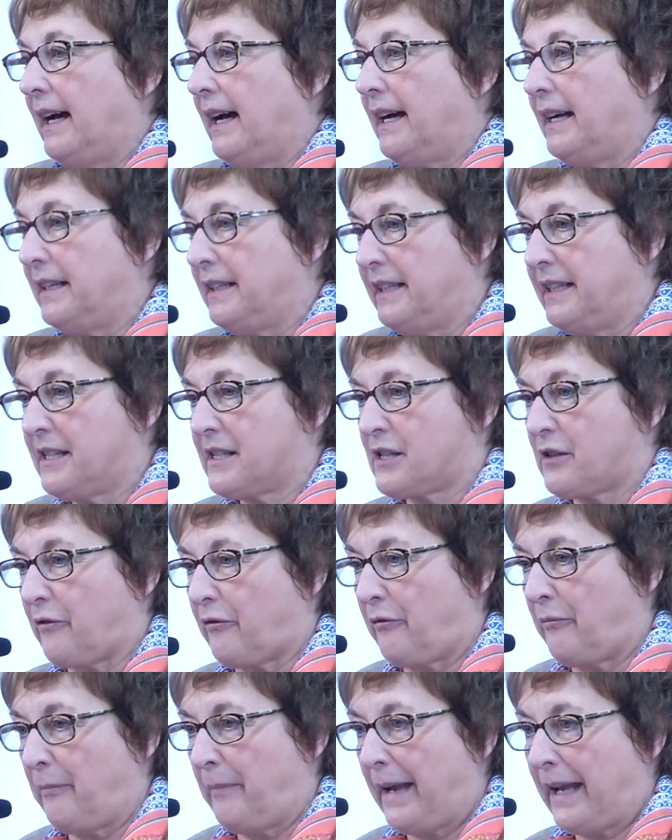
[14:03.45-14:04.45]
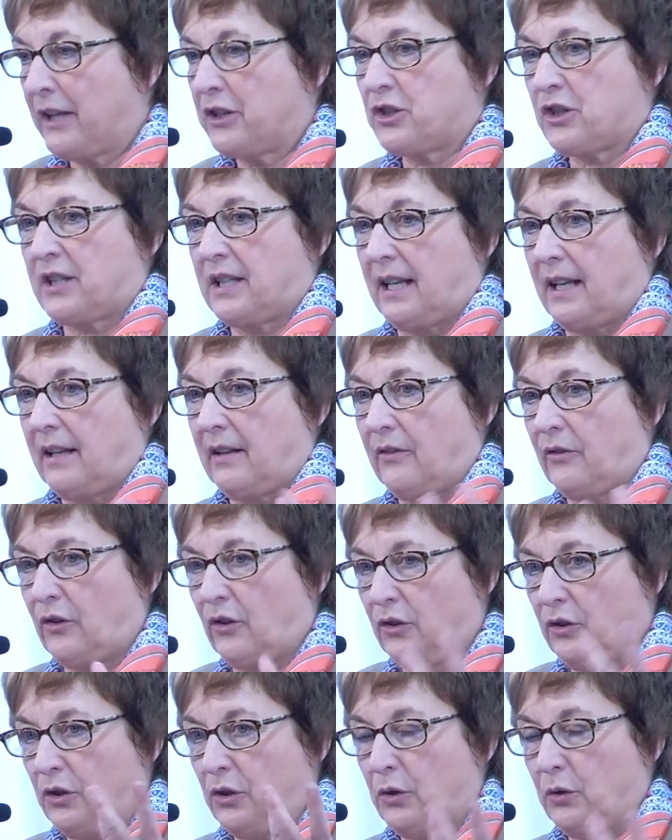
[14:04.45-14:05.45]
ideas of matching
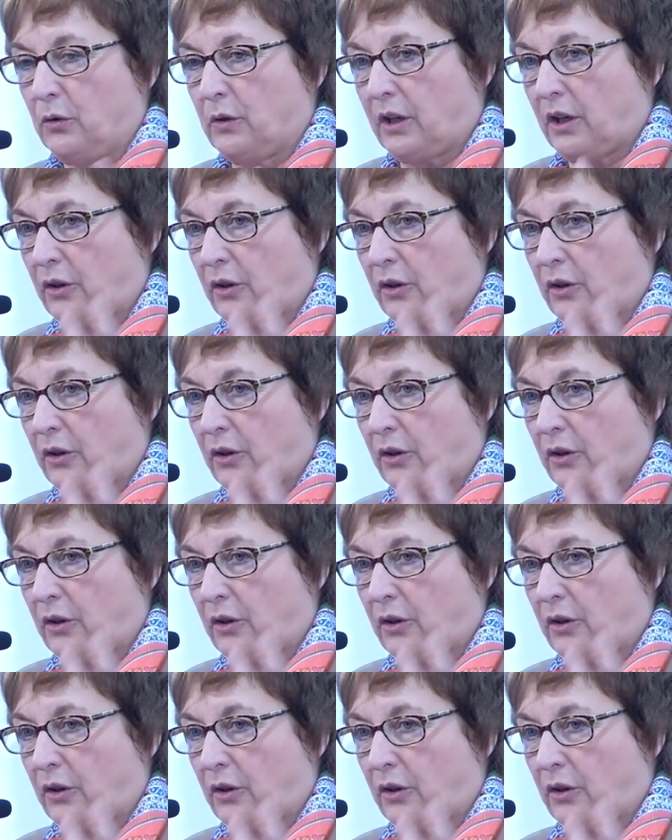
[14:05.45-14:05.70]
the new